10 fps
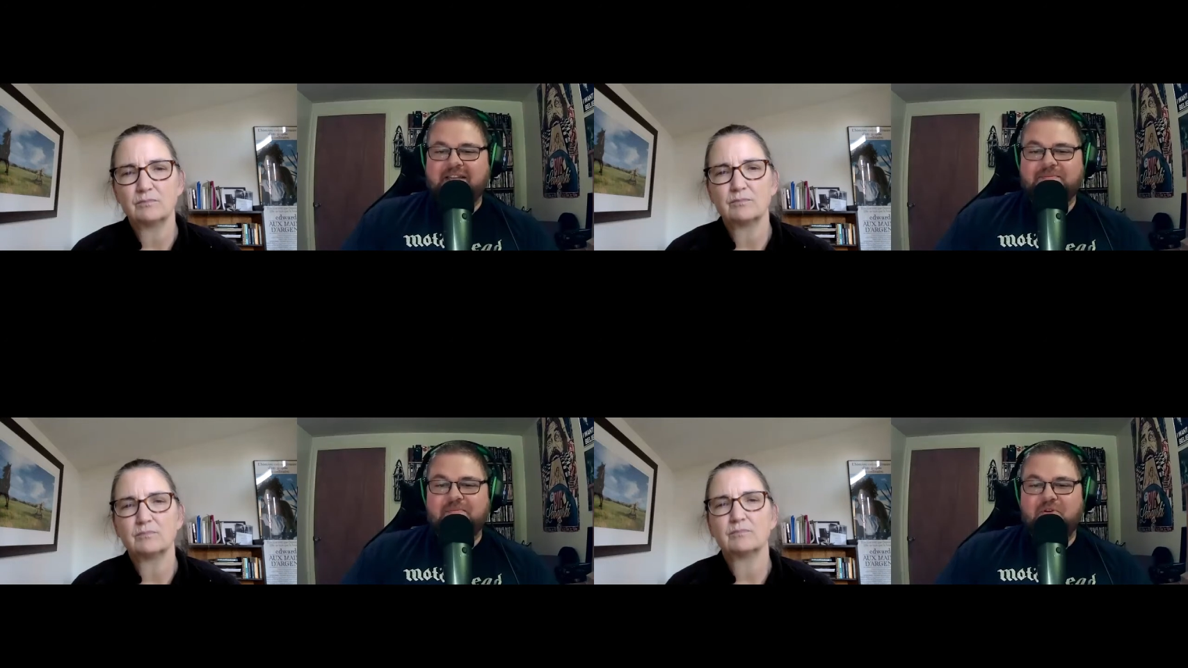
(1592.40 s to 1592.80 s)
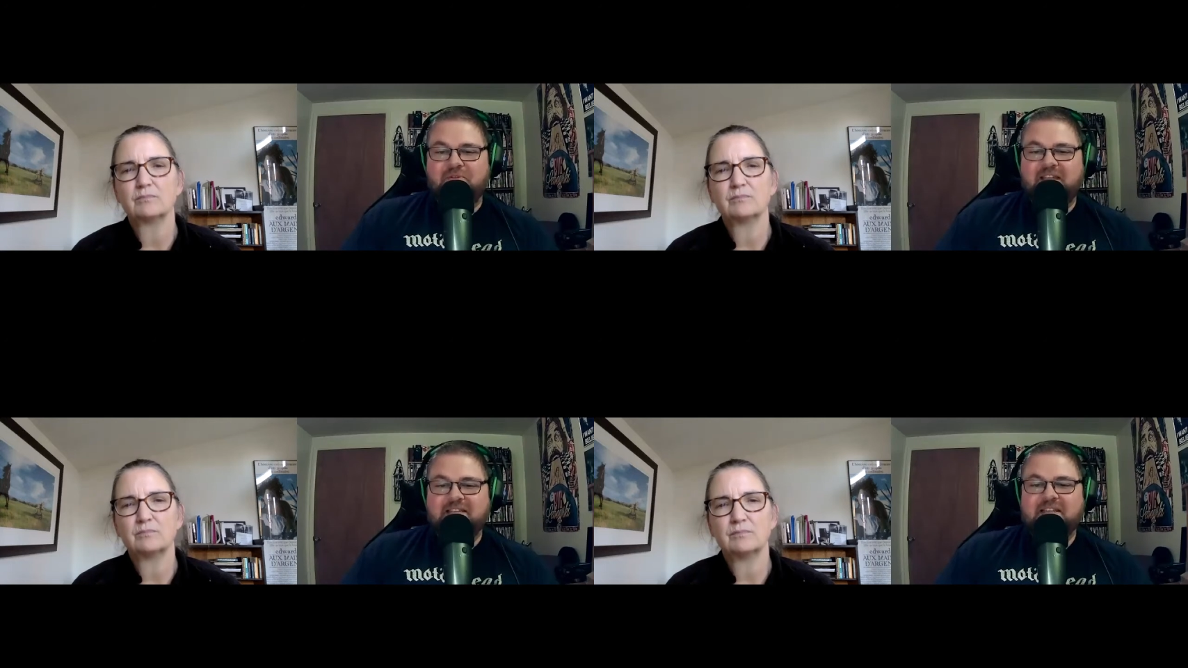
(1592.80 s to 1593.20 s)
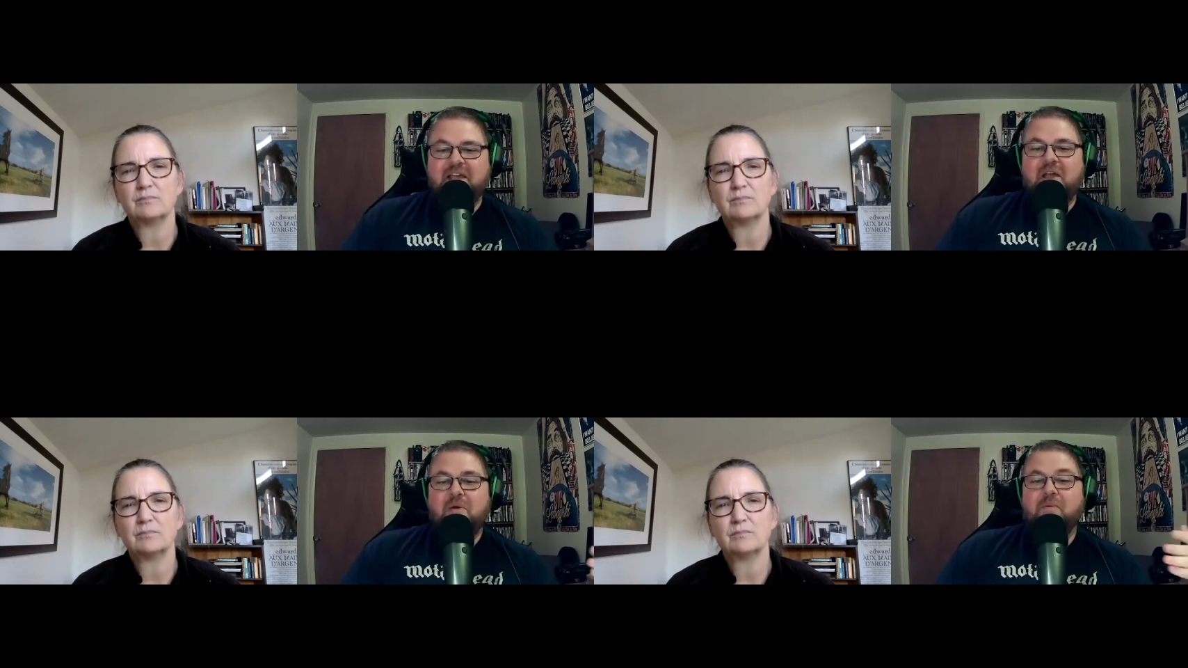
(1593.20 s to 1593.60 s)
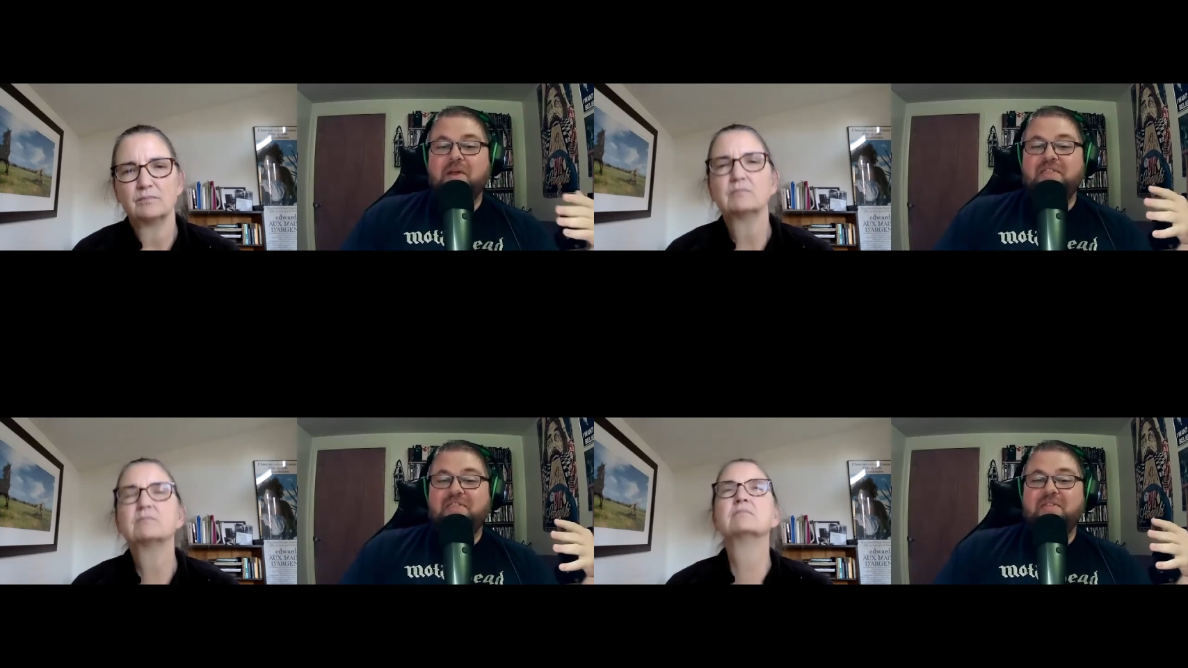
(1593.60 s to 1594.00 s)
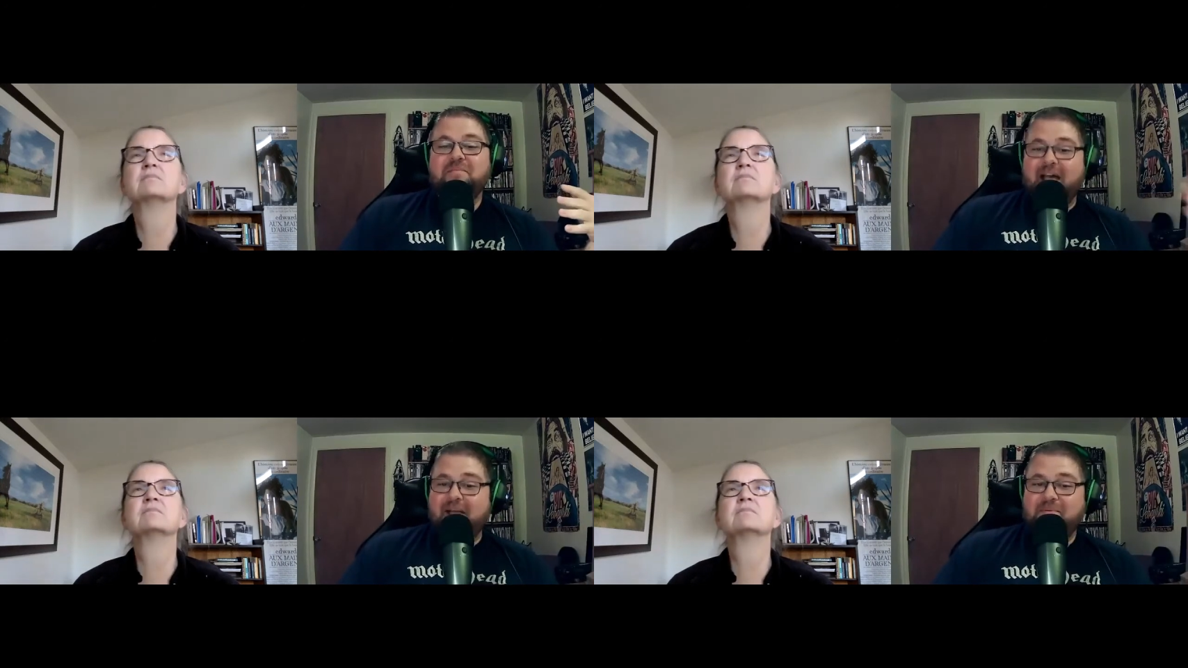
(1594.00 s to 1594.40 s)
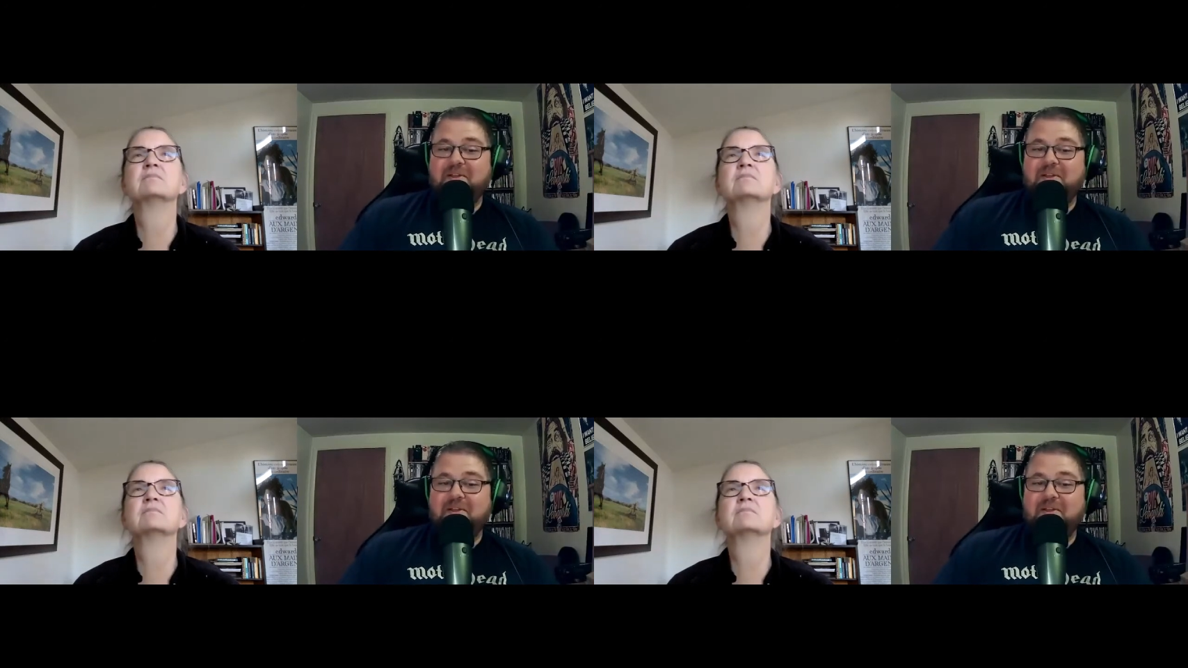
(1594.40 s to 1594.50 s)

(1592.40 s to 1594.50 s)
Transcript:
Speaker 1: in his movies, with Black